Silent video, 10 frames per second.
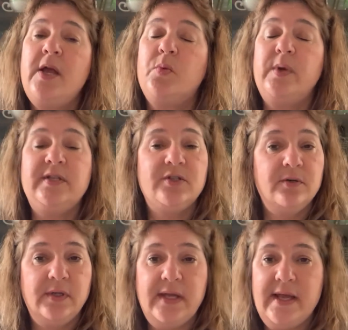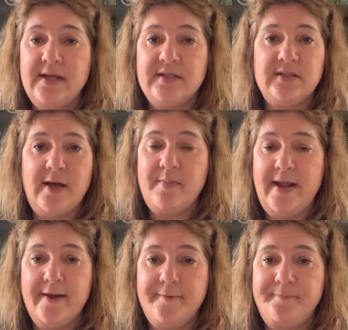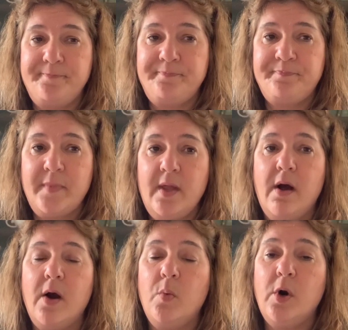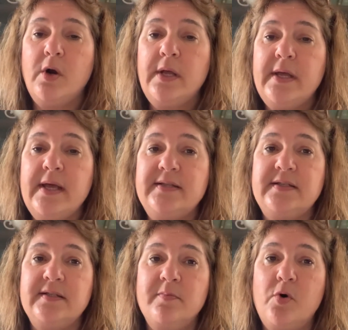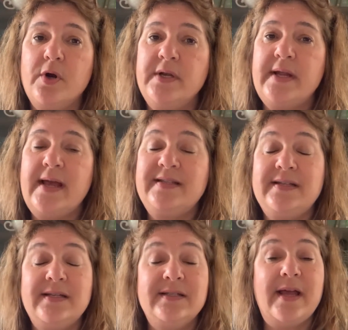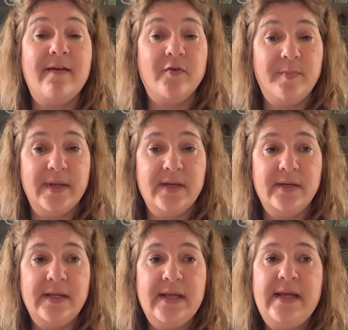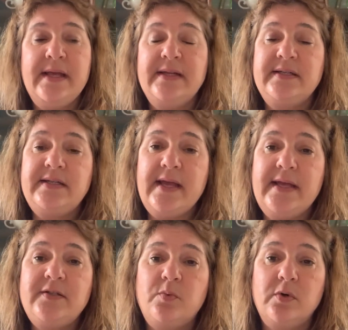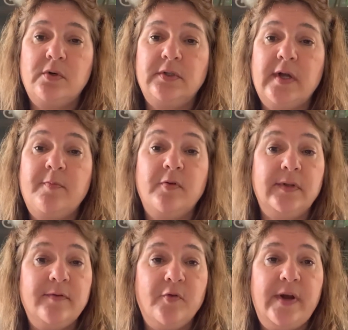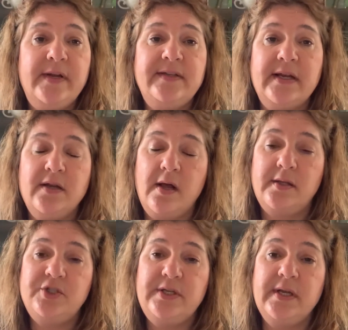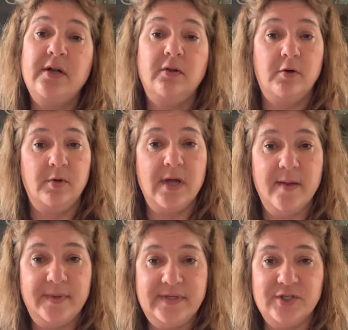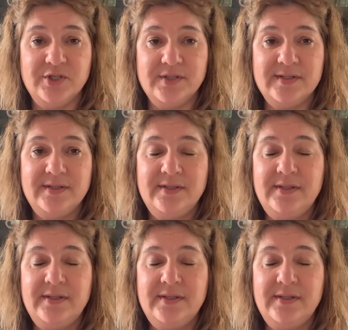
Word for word: We certainly can't stop now. Our work is as important as it has ever been in today's world of proliferated technology and global competitions.